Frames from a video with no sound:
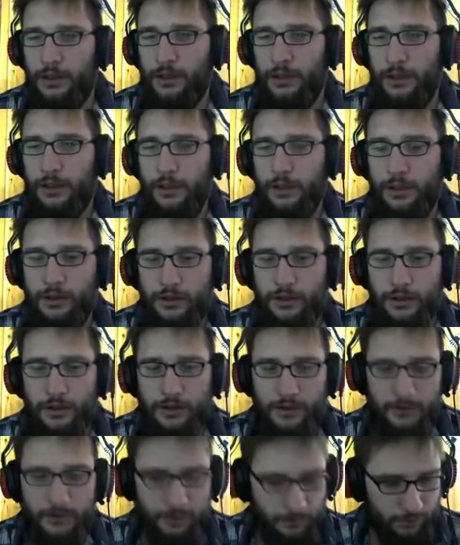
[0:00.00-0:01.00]
And
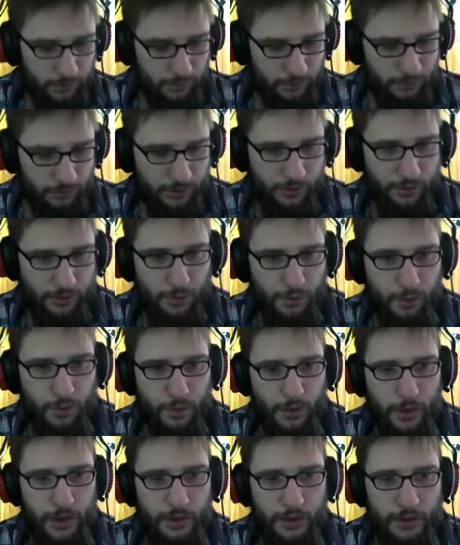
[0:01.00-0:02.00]
just to
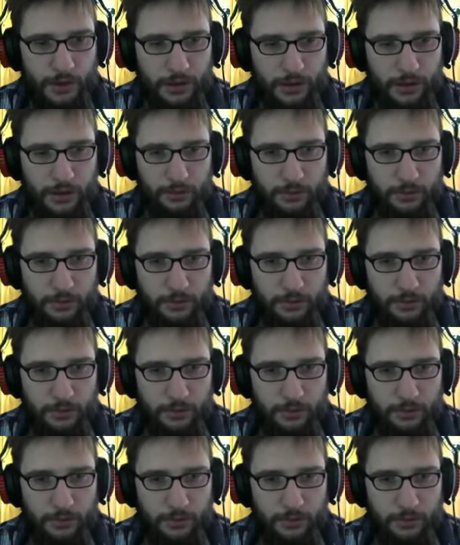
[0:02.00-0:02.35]
train a little